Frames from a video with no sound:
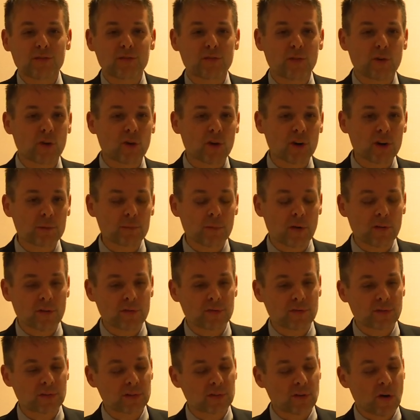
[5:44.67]
form
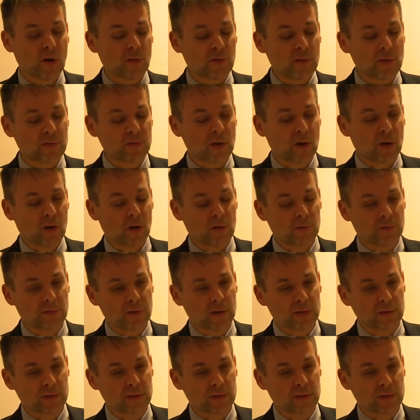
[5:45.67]
of, of, of,